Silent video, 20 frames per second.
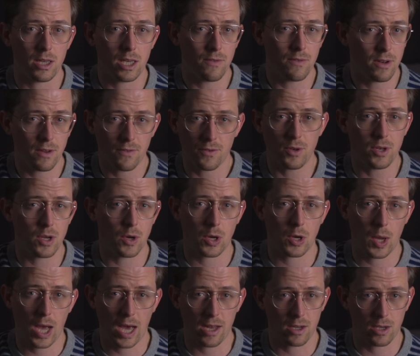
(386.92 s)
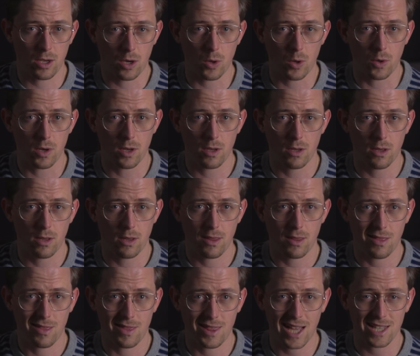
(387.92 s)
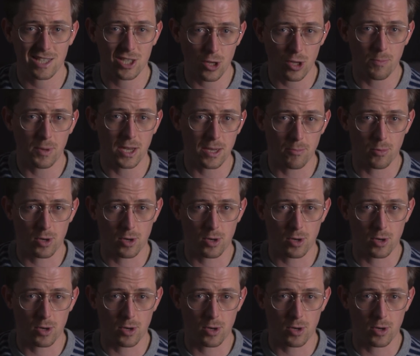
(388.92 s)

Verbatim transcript: even if you don't know how to code. That's their big